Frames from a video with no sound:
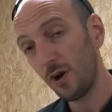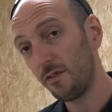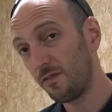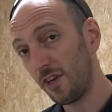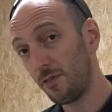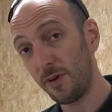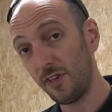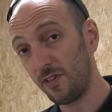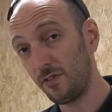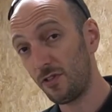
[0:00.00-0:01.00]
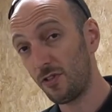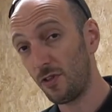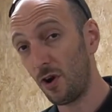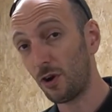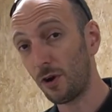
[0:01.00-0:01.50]
of this piece of
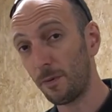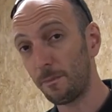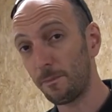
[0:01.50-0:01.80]
stock.